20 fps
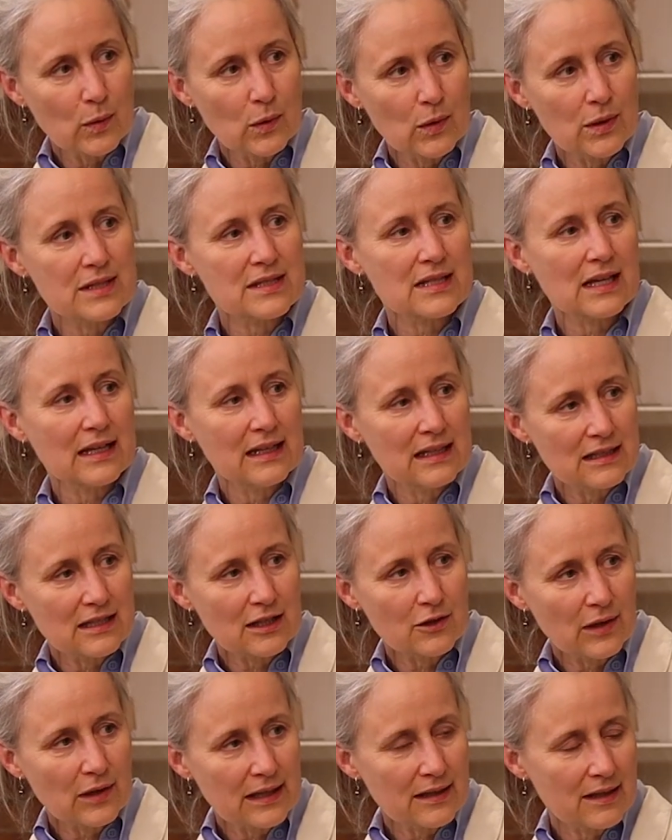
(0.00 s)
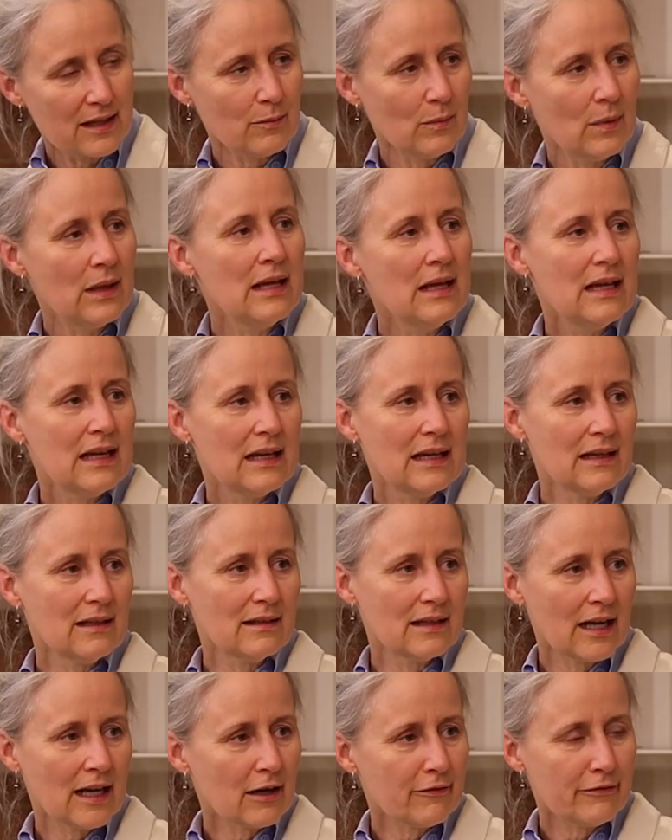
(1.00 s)
components and integrate them
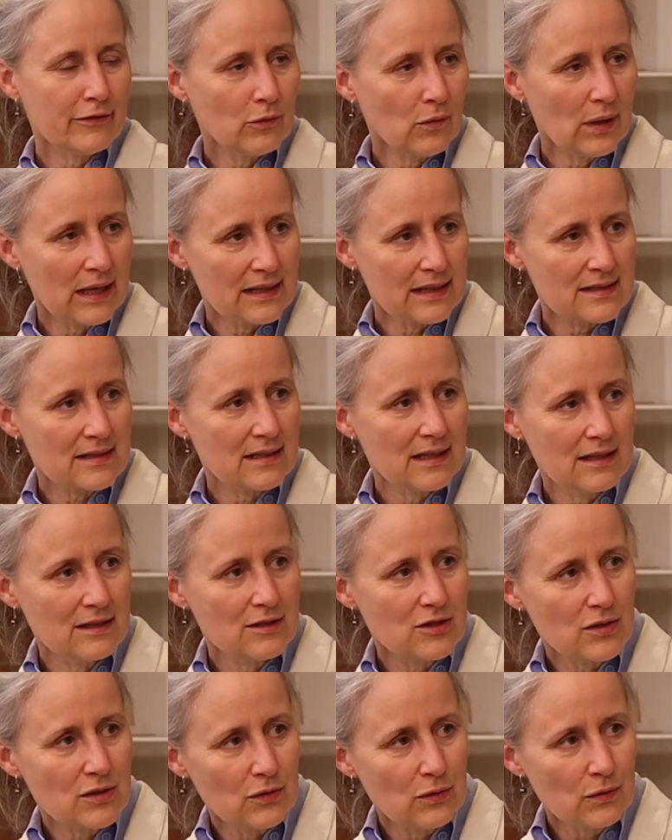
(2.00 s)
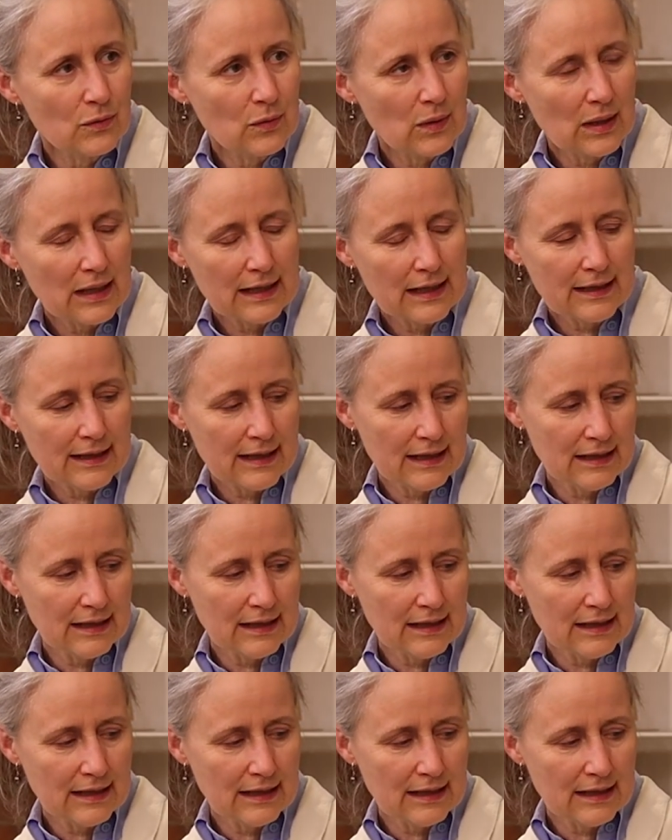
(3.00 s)
in careful ways into